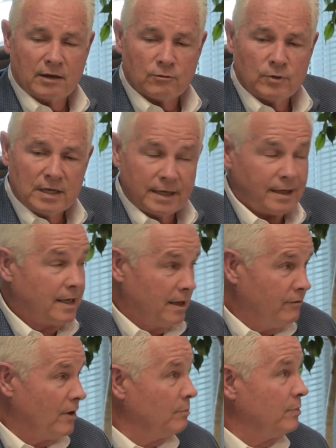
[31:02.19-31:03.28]
they really
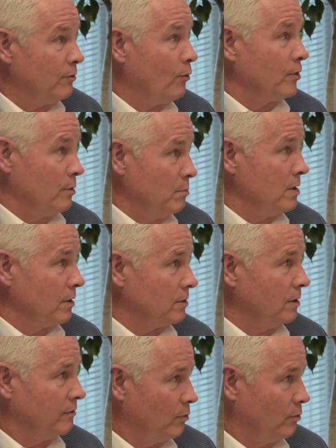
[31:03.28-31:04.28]
give up before the miracle, if